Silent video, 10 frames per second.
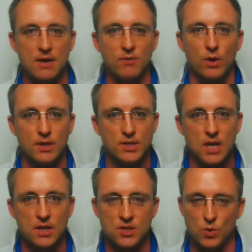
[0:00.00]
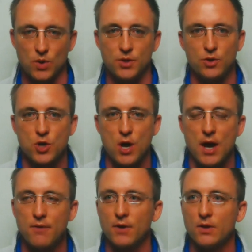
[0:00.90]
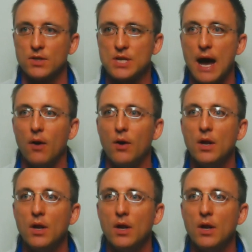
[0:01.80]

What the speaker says: I've already discussed this with you to try and figure this out.